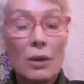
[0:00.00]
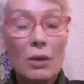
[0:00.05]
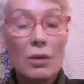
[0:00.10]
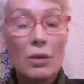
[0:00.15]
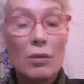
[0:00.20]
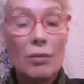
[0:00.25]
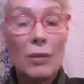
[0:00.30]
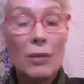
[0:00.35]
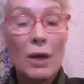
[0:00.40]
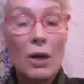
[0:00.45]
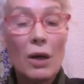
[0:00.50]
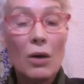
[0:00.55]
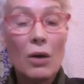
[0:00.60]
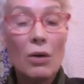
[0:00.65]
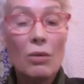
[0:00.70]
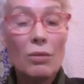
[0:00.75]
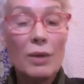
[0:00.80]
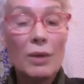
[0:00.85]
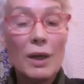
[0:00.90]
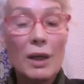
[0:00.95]
May
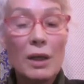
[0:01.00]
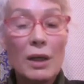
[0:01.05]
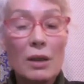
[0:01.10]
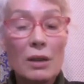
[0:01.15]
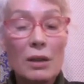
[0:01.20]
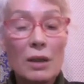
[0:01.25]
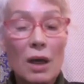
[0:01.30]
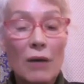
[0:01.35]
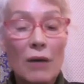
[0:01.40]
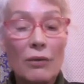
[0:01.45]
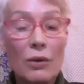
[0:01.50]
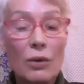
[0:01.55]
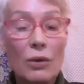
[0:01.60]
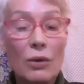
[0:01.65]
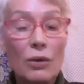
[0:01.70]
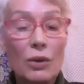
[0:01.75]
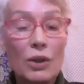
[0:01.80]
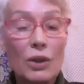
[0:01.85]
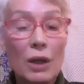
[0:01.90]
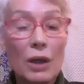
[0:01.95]
all beings have
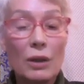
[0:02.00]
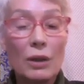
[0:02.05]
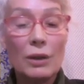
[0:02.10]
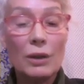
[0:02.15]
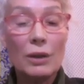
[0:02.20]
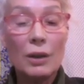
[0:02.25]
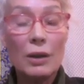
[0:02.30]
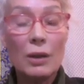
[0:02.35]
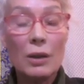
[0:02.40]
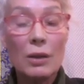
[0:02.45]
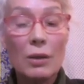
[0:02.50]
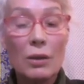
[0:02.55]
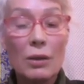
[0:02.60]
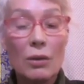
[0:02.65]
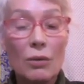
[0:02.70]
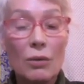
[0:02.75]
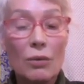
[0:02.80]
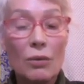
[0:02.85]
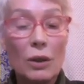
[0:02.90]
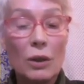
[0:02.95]
good shelter,
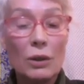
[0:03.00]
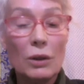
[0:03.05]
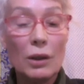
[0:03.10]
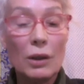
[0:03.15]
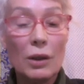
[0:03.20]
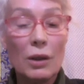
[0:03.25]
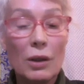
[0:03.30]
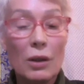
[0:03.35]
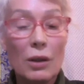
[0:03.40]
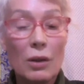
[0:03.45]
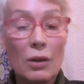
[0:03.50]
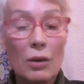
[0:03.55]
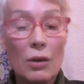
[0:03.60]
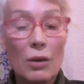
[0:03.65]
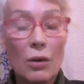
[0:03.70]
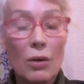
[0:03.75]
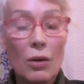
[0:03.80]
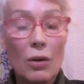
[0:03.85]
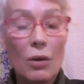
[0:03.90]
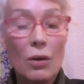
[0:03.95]
water,
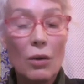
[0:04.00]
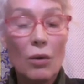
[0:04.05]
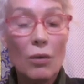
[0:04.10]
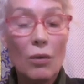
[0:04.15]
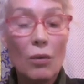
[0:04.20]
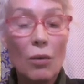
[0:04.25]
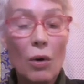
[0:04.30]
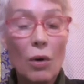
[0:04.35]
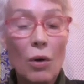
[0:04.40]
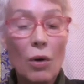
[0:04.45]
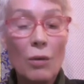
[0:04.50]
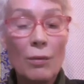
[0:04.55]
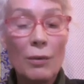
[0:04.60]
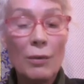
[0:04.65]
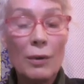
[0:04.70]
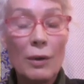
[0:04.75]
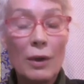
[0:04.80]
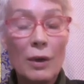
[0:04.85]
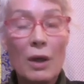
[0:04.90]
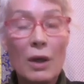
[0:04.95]

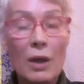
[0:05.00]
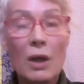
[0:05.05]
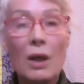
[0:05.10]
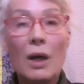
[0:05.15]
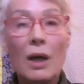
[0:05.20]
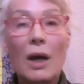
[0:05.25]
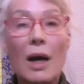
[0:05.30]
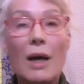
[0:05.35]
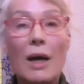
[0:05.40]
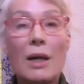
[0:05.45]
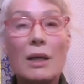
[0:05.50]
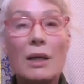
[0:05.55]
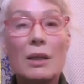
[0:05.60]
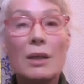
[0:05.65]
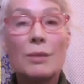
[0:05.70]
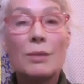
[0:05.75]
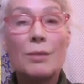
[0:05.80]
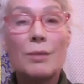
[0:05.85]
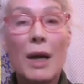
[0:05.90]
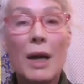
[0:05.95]
warmth, and
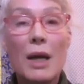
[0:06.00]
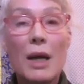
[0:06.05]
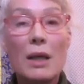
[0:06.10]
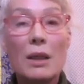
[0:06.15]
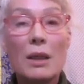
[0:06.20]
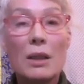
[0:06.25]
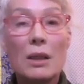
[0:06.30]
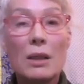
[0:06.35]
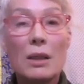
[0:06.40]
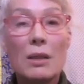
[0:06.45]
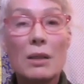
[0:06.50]
space.